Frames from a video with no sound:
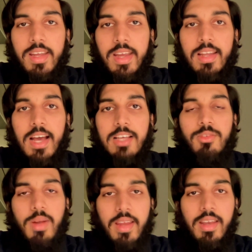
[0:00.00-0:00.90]
it has
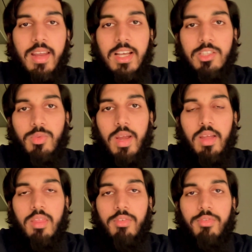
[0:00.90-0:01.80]
to recognize
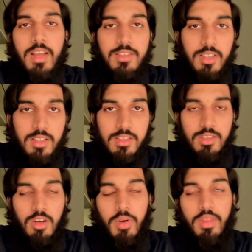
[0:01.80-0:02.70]
where the face
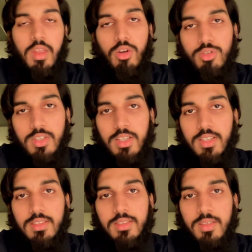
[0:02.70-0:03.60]
is or where the nose
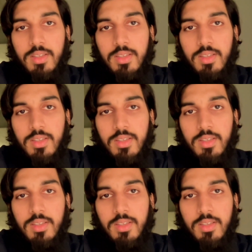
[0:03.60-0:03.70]
is.